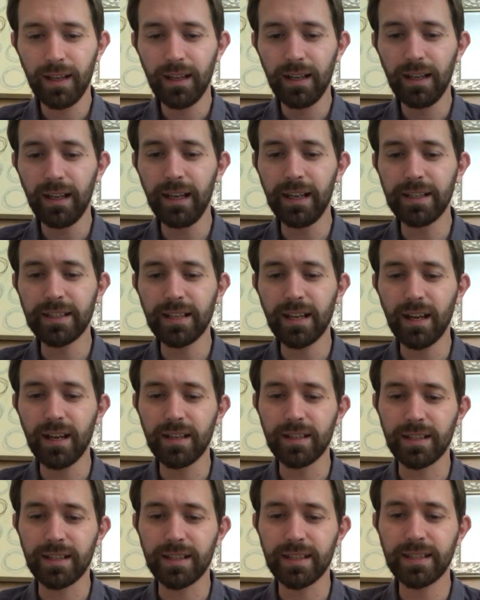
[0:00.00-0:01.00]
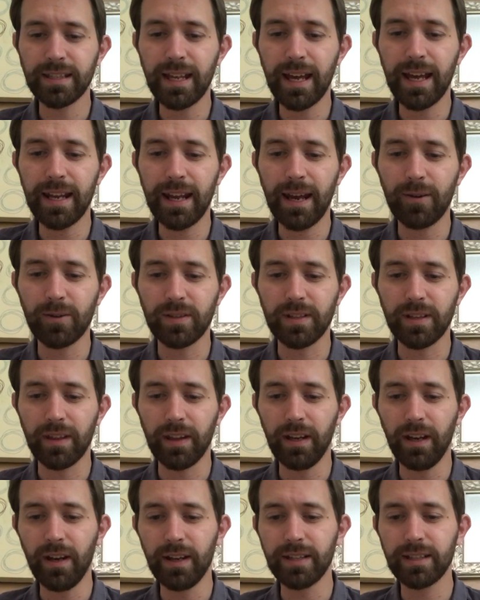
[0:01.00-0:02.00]
Lily turned and stared out at the
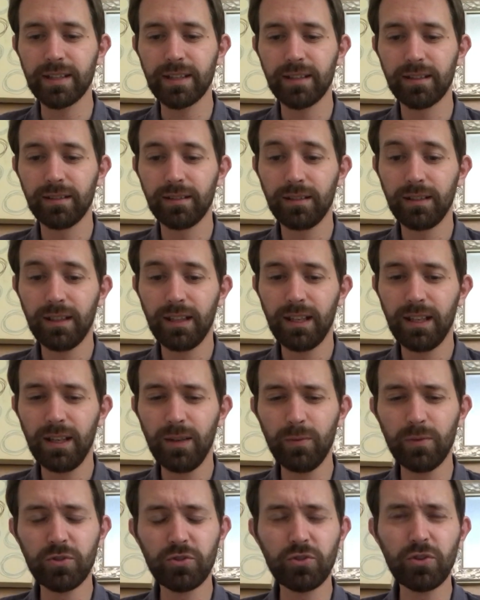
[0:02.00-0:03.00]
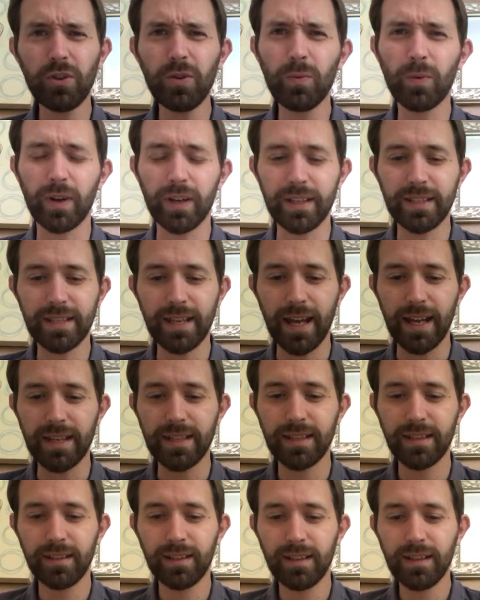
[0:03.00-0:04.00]
night. It was true what he said.
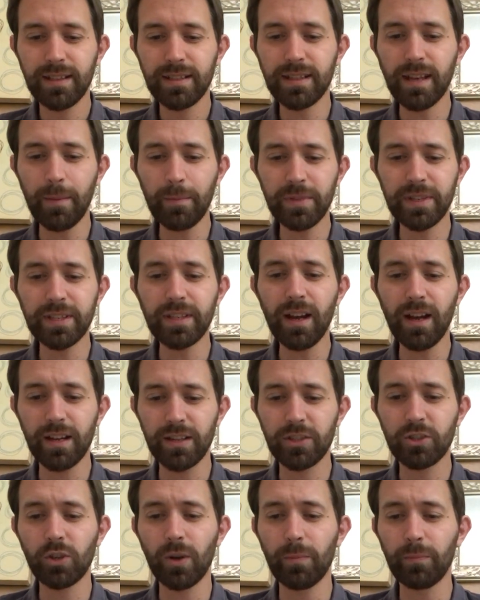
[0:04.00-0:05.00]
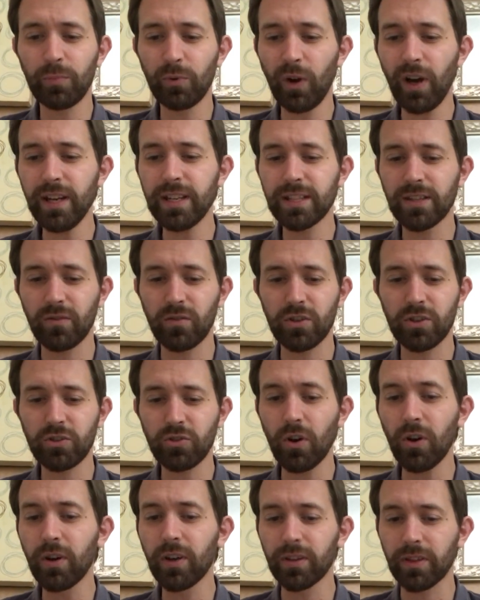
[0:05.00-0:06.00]
Some stars shone brighter and
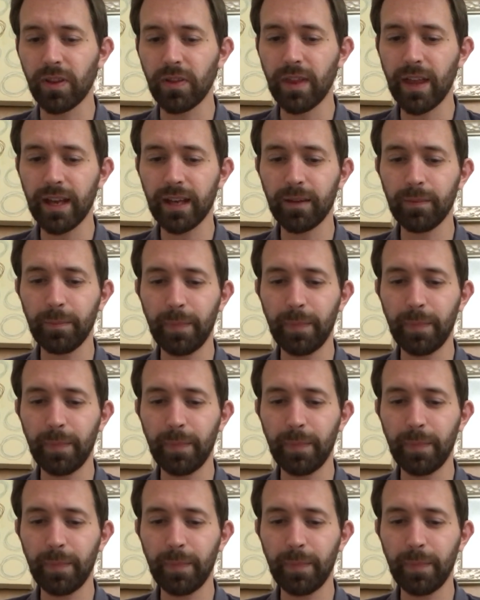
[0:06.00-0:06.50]
stronger than their